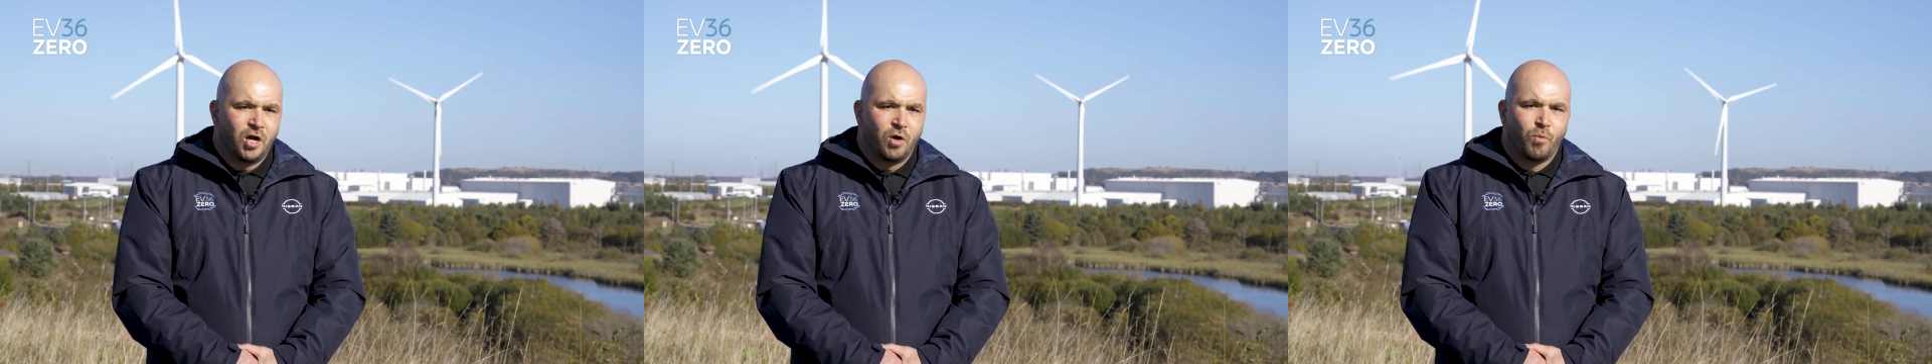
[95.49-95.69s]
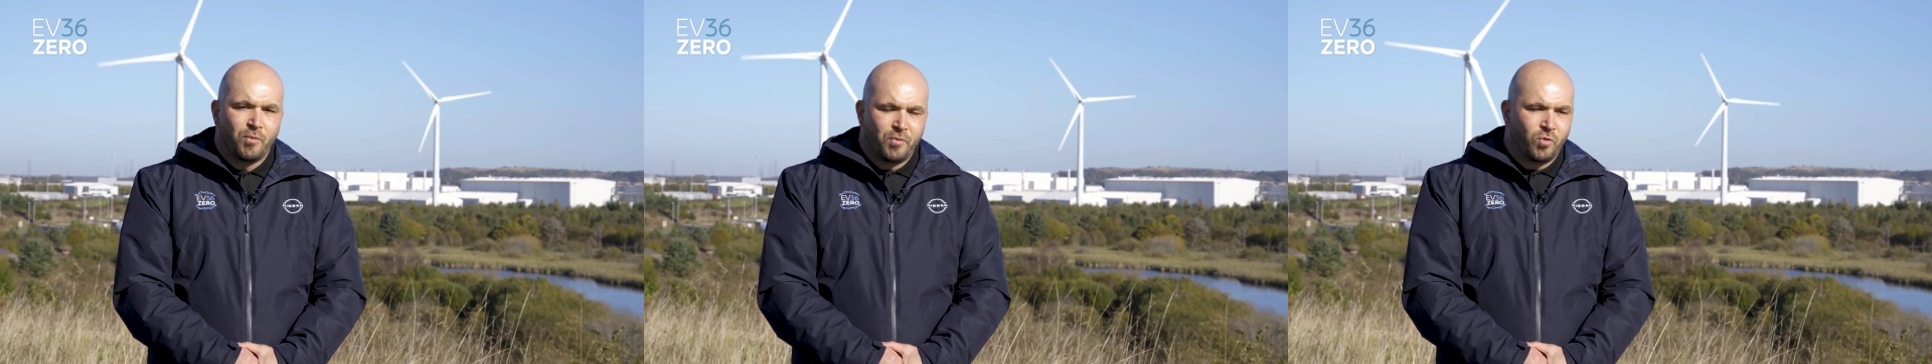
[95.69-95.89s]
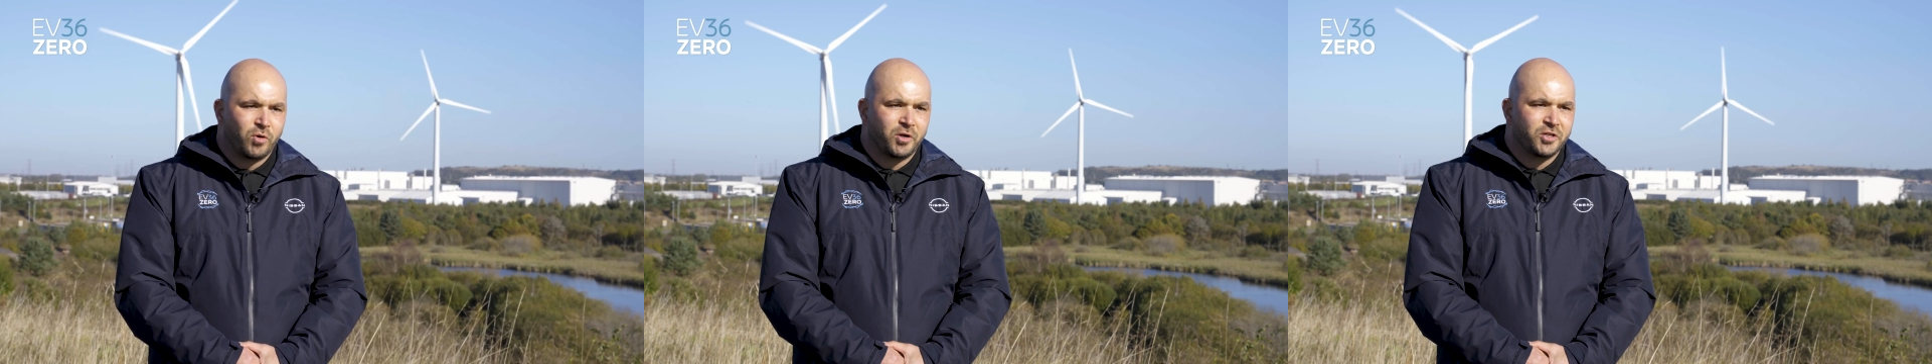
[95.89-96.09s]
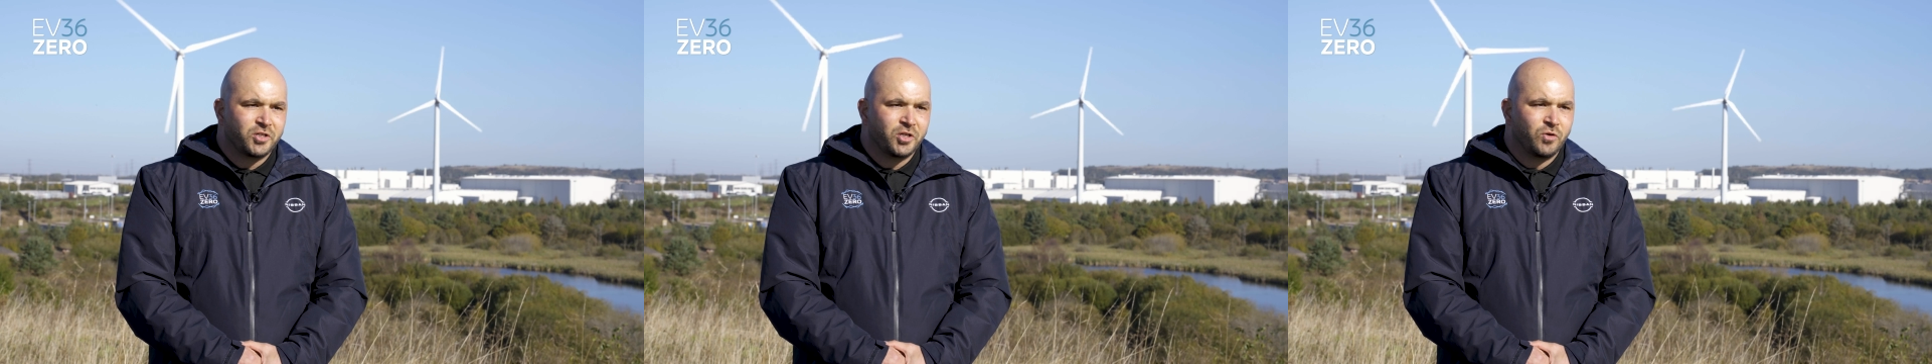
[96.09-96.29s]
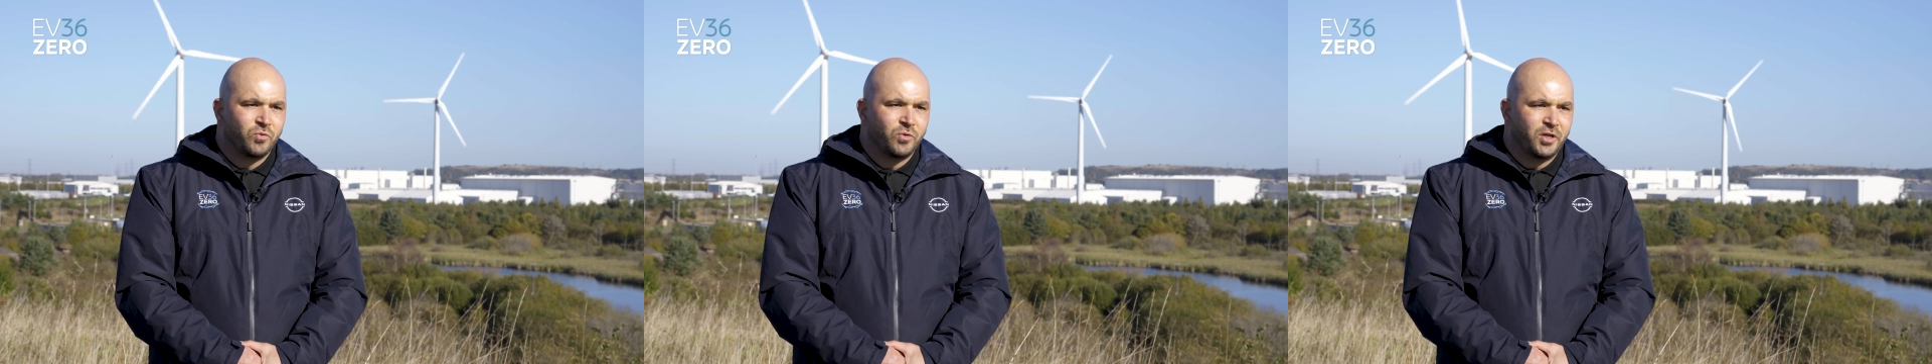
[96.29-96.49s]
and what we want to
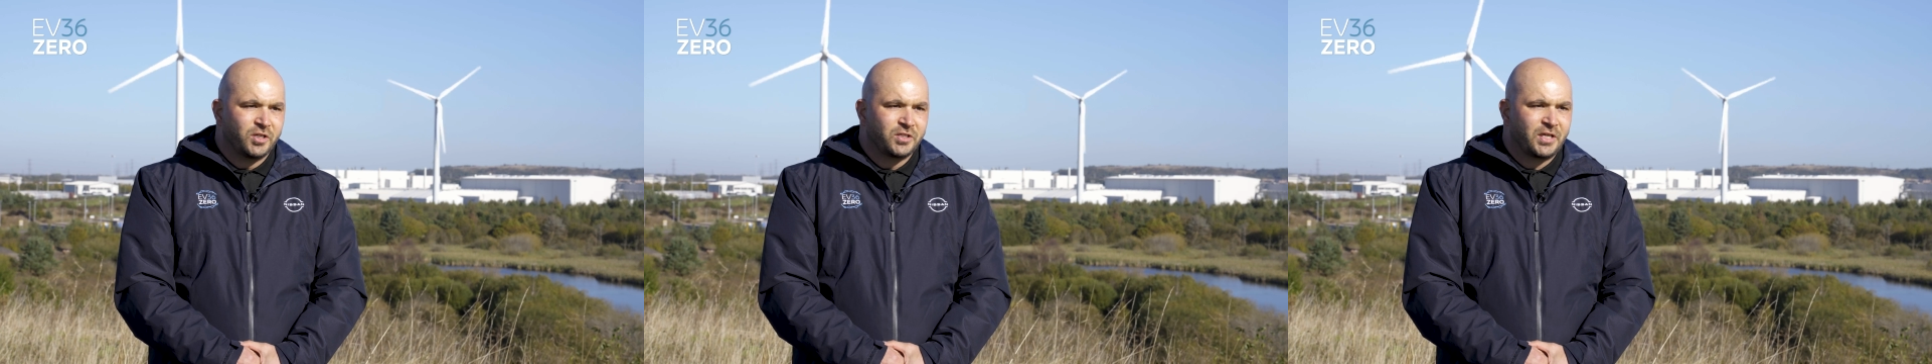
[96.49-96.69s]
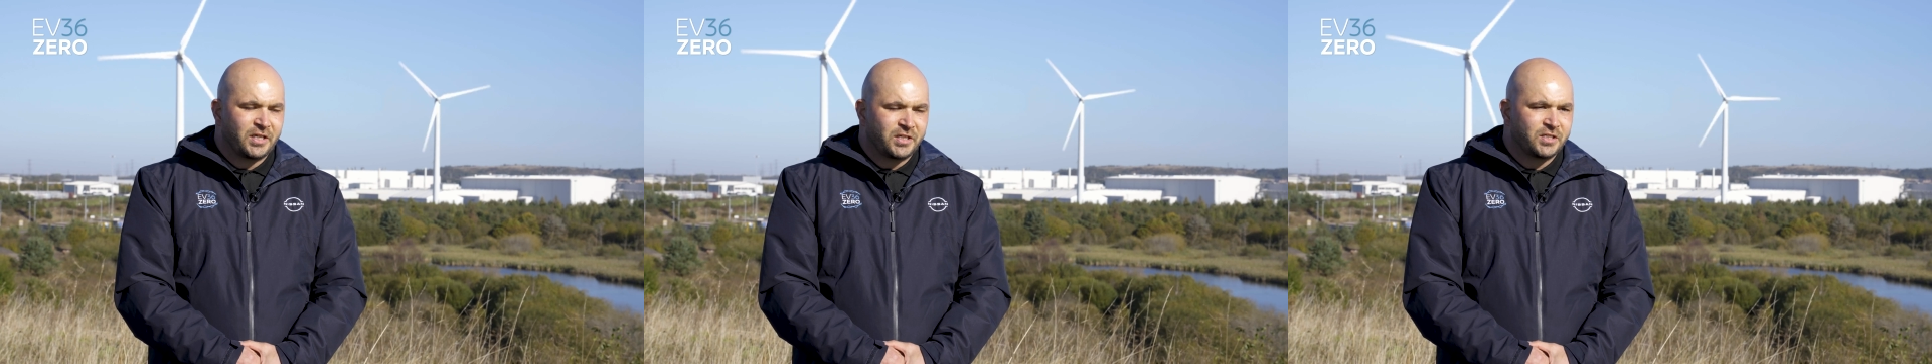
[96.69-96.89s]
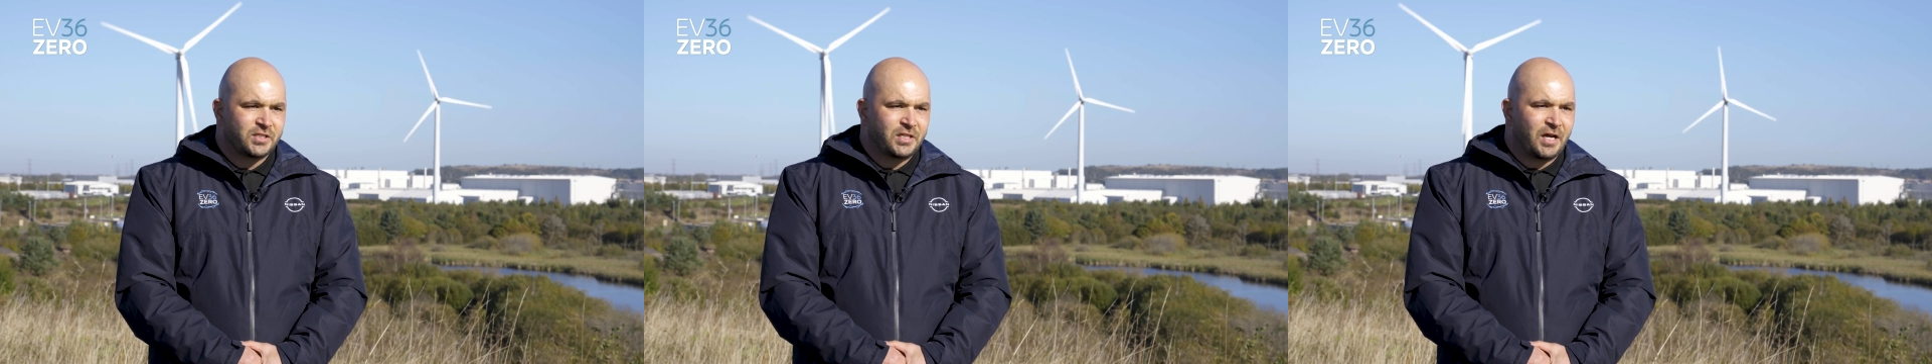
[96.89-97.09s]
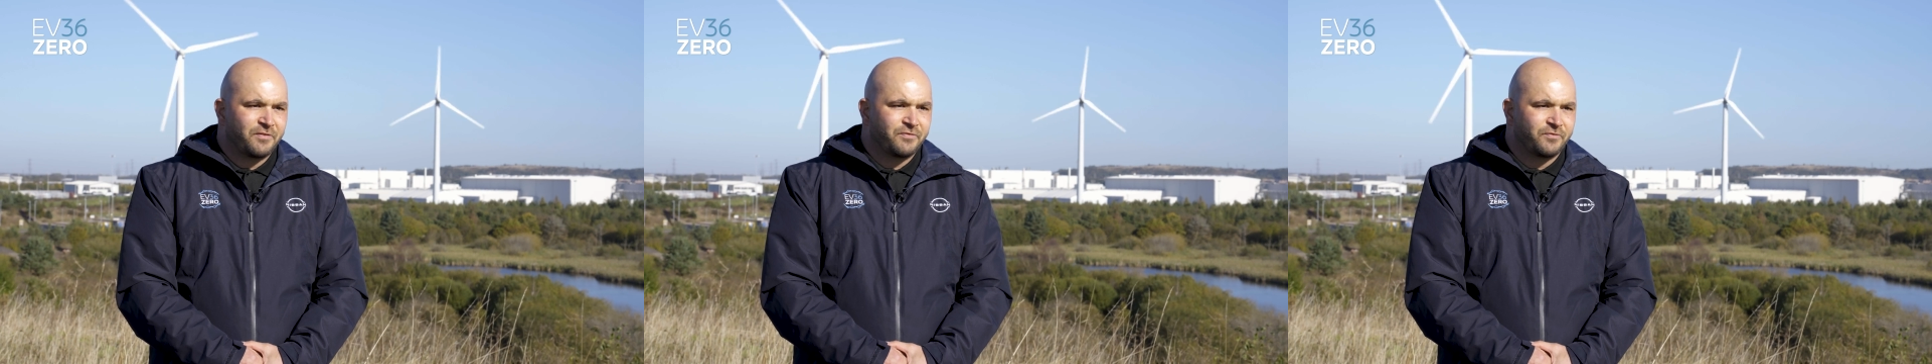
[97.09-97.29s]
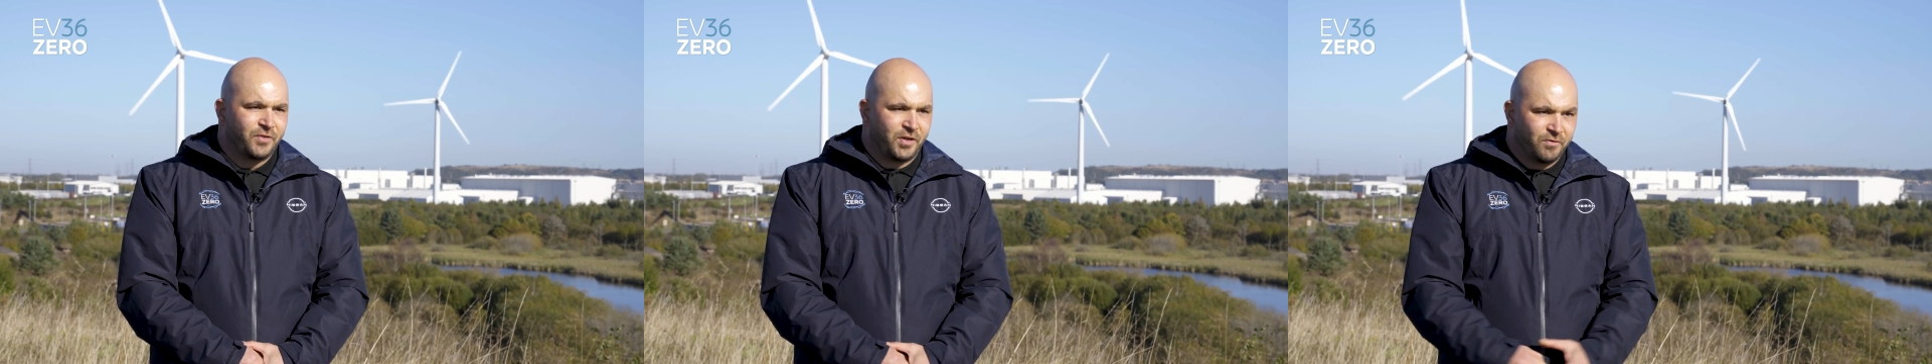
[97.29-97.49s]
do is get
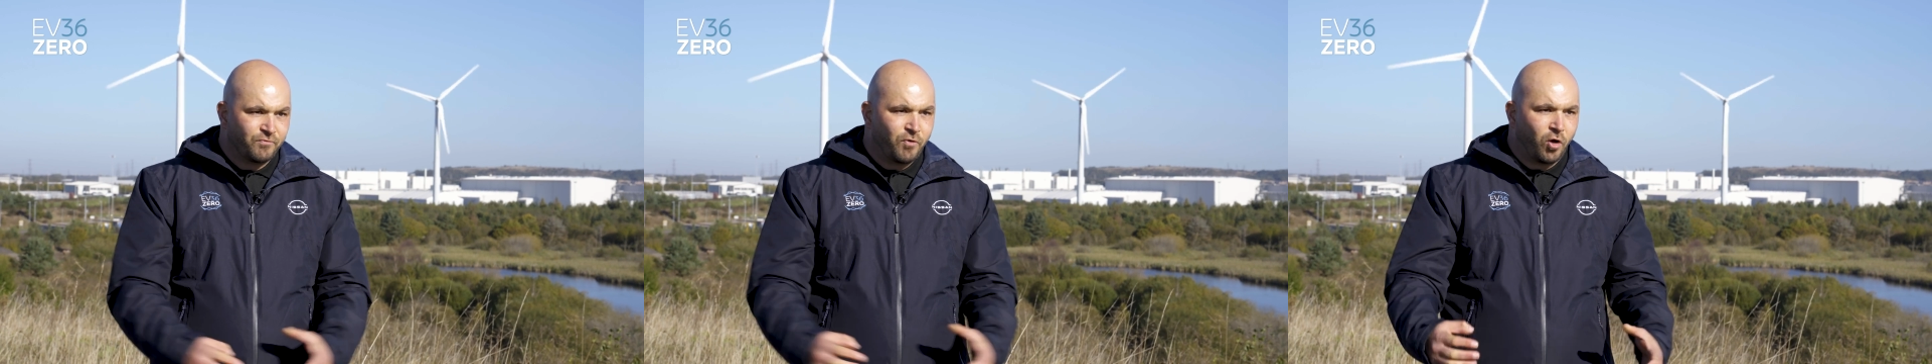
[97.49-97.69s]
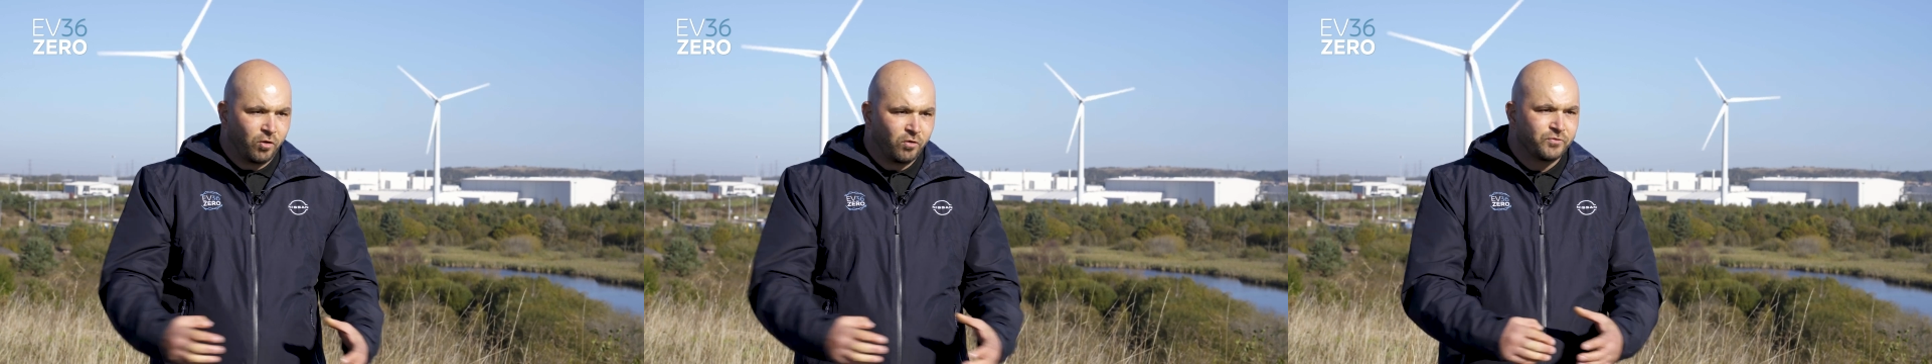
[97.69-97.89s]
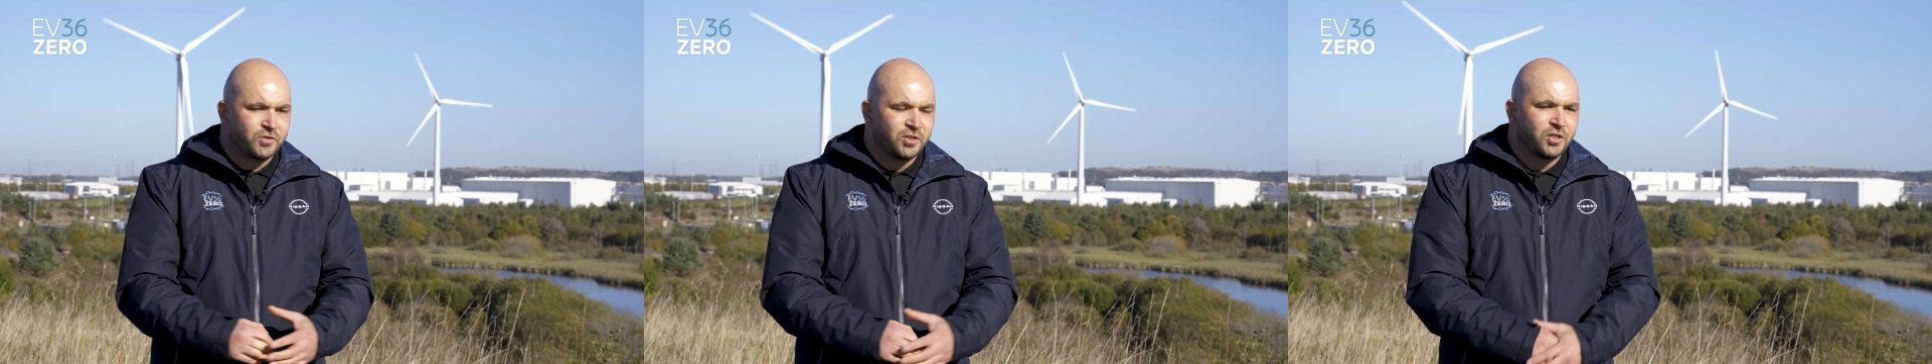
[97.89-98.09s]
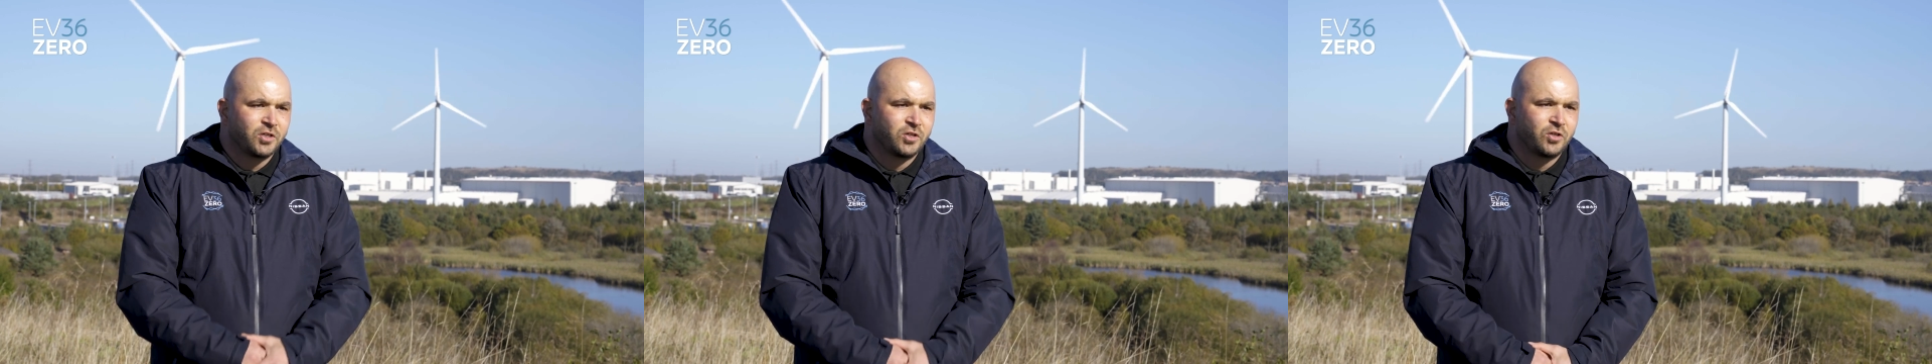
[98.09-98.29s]
staff involved